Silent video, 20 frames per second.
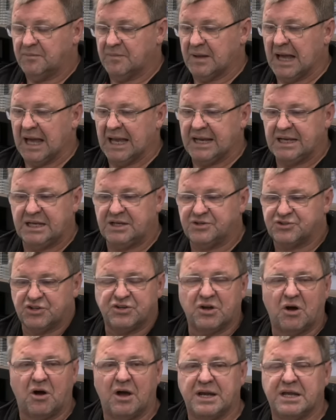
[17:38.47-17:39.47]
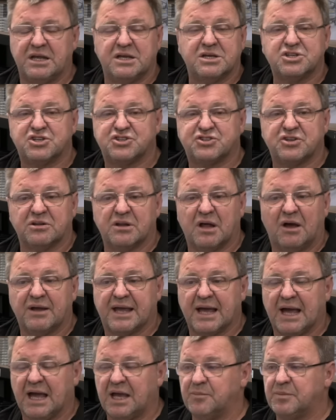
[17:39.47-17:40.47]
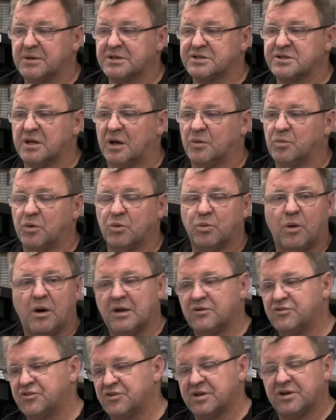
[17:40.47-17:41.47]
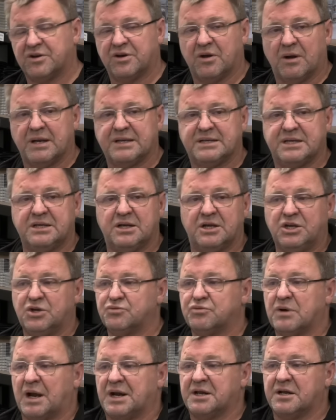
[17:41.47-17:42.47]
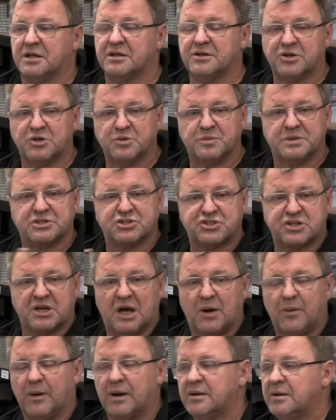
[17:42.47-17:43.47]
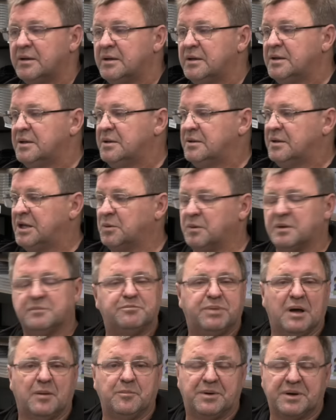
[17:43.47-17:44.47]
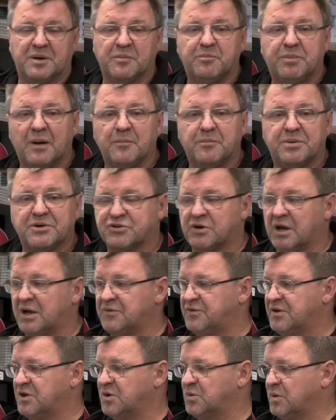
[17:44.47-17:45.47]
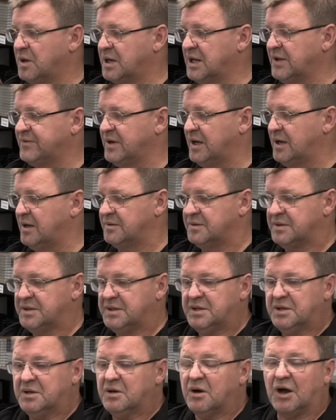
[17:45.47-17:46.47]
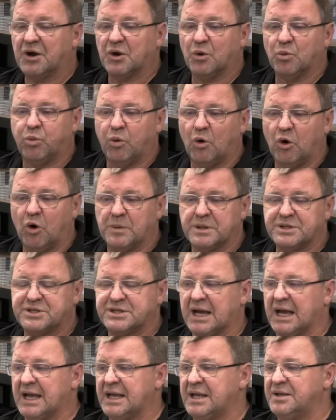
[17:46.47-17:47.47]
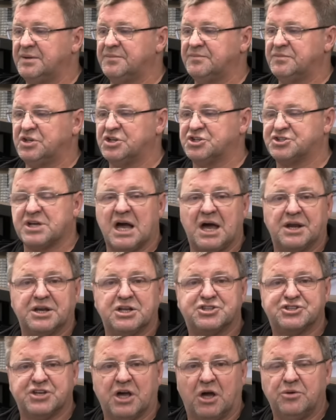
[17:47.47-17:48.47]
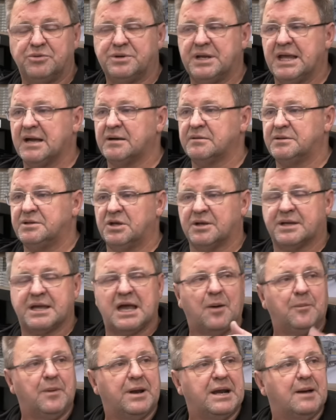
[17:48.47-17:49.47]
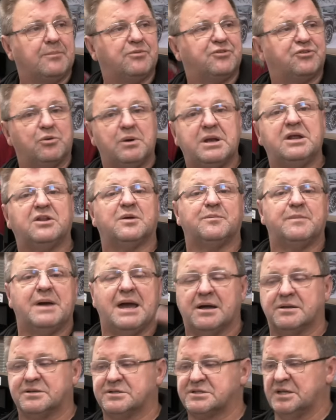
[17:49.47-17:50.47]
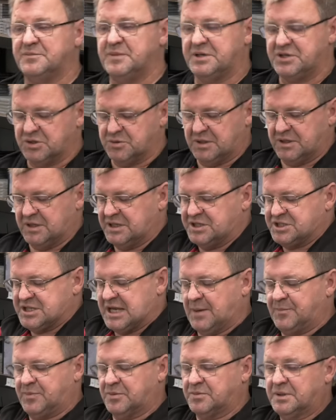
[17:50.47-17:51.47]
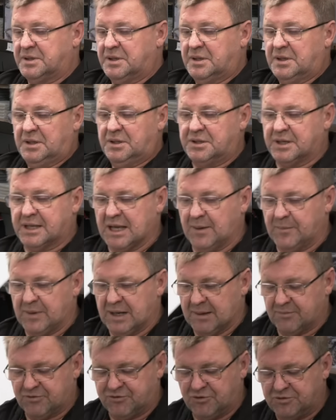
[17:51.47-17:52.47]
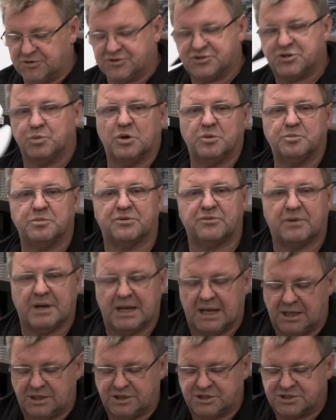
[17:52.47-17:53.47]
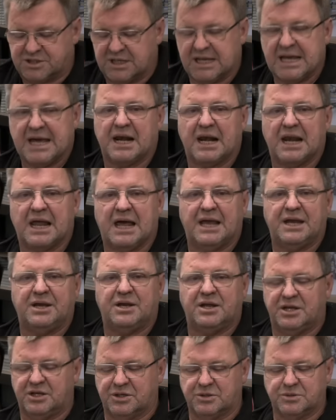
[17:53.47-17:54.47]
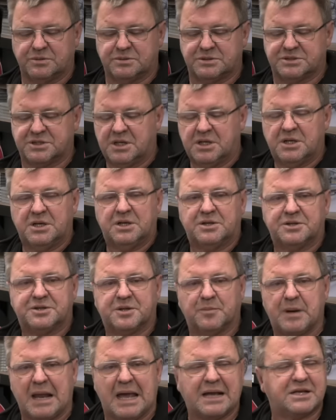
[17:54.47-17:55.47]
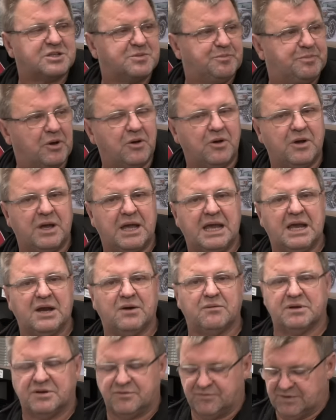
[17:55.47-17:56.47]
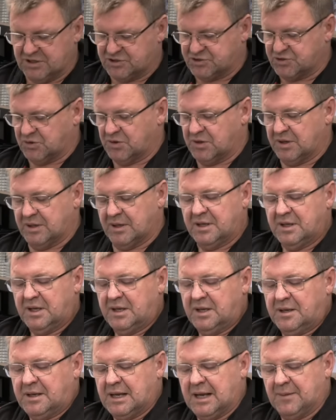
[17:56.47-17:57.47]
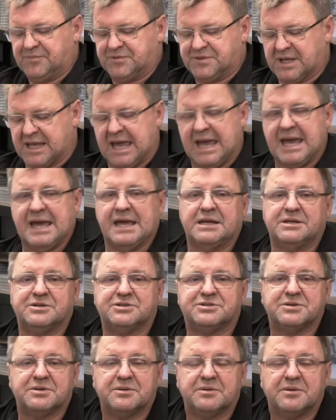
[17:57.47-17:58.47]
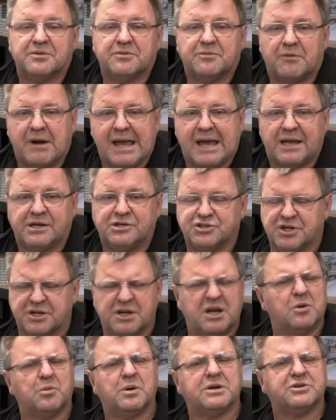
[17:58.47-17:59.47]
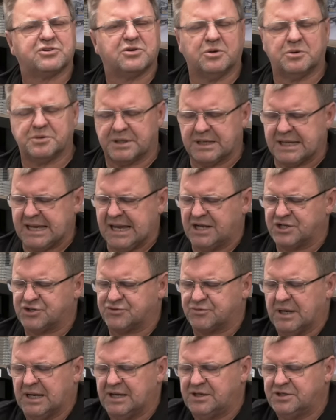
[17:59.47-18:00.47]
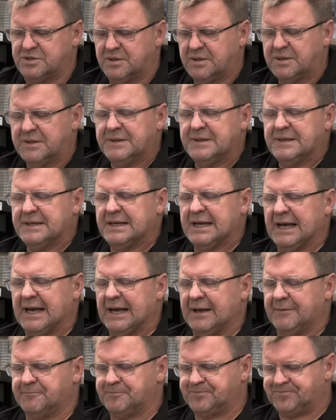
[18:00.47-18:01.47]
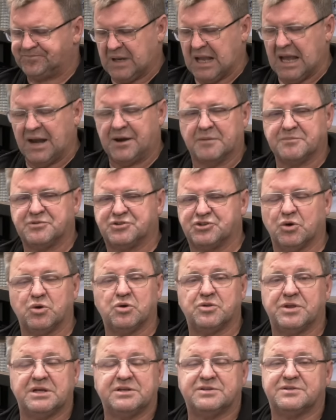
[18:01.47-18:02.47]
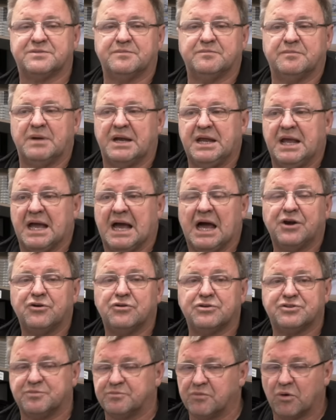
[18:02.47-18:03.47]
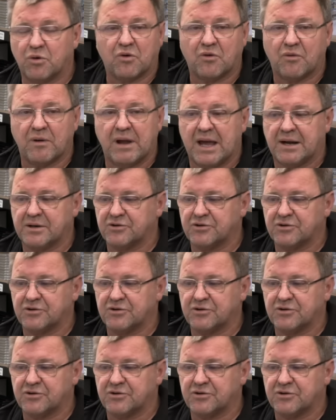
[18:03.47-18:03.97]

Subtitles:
80 to 90 is still okay, but it's like, well, why is it at 90? Are you running a little bit slower? Are you in bumper to bumper traffic or whatever? On a warmer day, you're starting to tow now. You're coming up through any of the mountains. Let me do an example. You're coming up through the Toowoomba Range, the Adelaide Hills, the Black Spur here in Victoria, up the Cairns Range. I don't know what it's called in Cairns Range. And I'm sure there's many hundreds more around